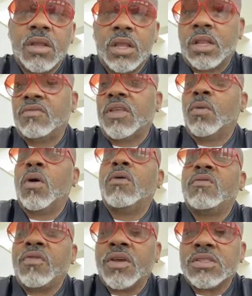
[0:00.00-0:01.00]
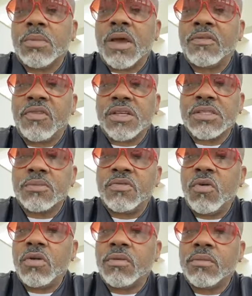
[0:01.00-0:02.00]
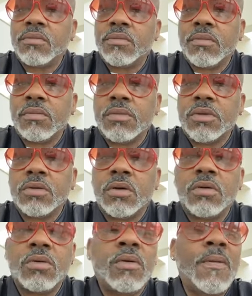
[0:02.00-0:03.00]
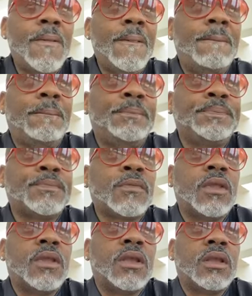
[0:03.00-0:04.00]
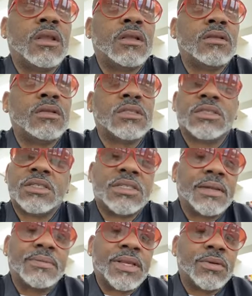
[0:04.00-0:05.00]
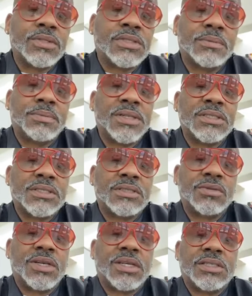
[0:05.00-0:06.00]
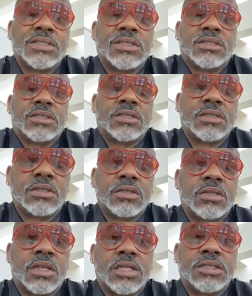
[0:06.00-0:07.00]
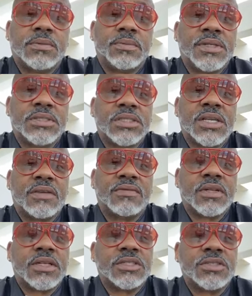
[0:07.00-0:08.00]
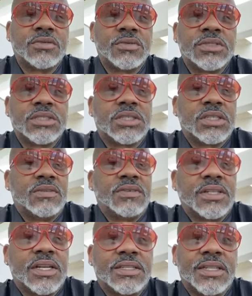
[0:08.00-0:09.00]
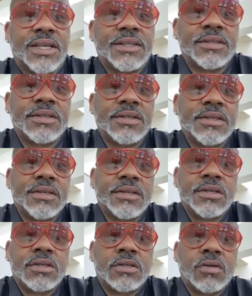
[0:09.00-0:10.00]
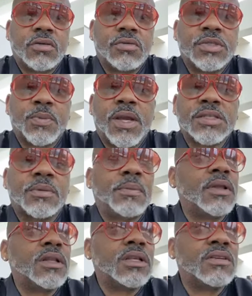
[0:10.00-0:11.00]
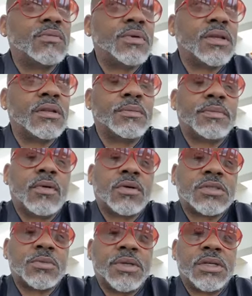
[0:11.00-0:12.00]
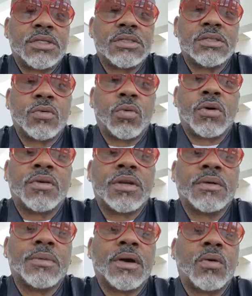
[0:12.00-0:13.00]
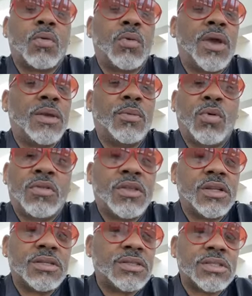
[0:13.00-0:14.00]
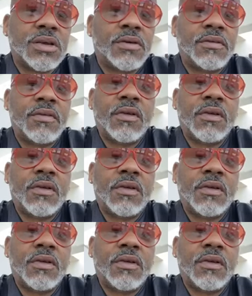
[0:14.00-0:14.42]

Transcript: And if they won't fix them, I'll fix them for them, you know. And it's the same thing with your business. You can't just let your business have an issue and just leave it like that. So the responsibility of being a boss means worrying about way more than yourself.